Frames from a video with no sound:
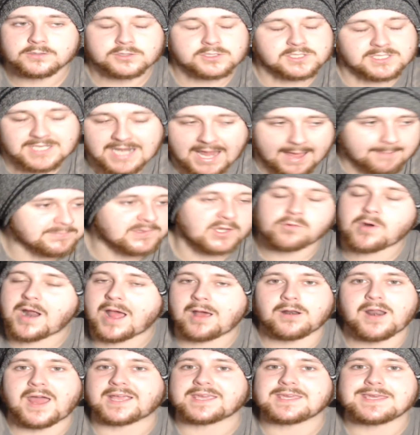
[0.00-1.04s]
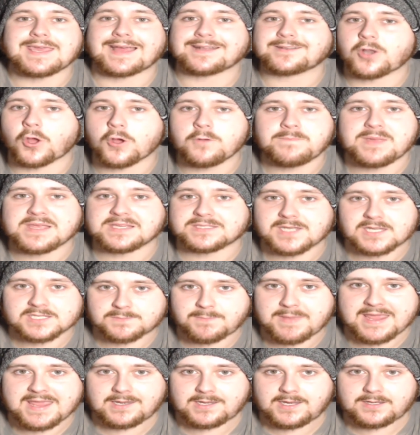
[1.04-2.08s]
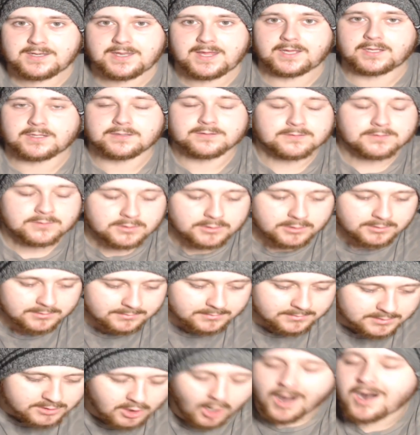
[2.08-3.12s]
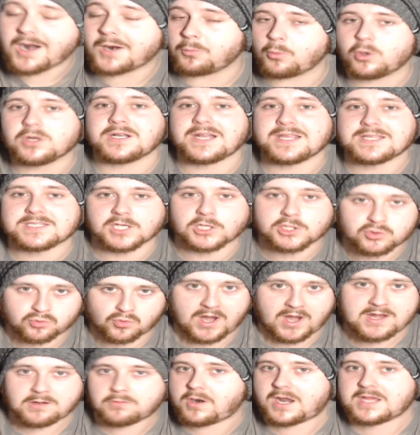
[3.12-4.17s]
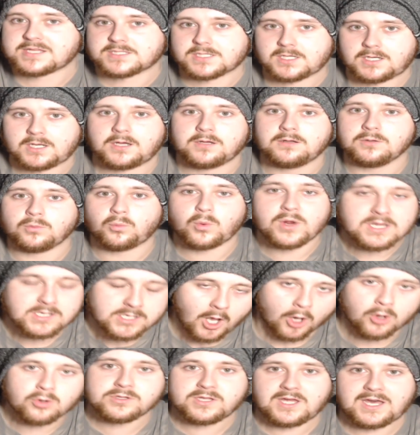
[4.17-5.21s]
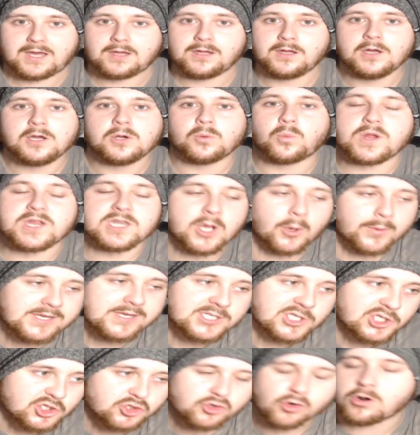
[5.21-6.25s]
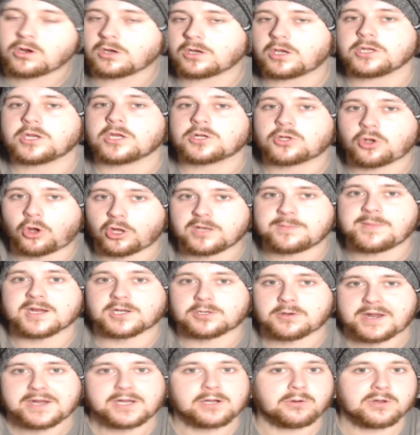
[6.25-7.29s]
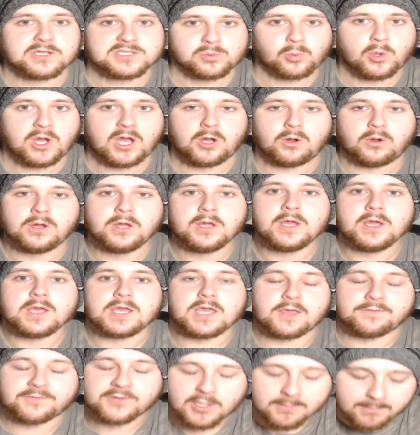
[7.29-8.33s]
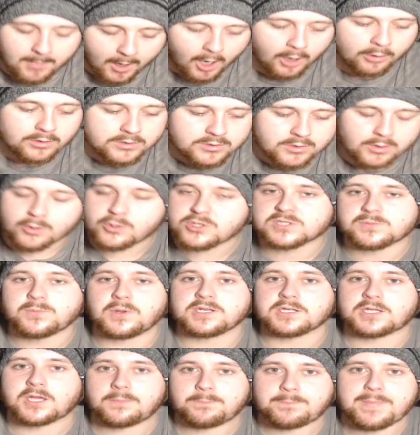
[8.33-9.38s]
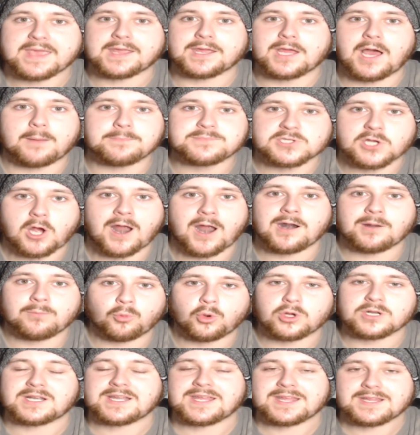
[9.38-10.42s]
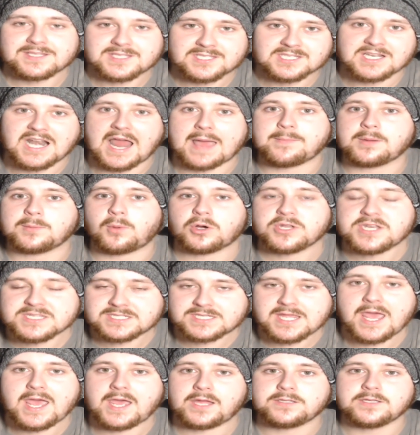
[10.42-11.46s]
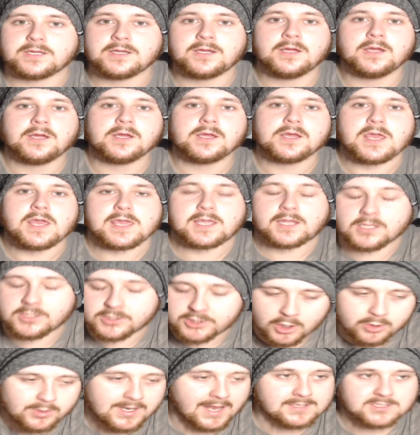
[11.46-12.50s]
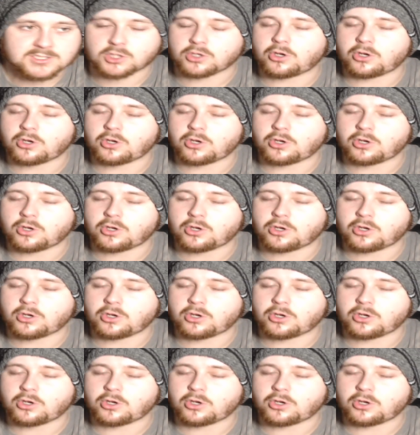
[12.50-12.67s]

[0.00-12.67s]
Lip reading: Slammed around like he had no business being in there. Tyron Woodley's a great wrestler. We know that. We know he's stronger than Conor McGregor as well. If Kamaru Usman can pick up Tyron Woodley and slam him on his head, he can do that to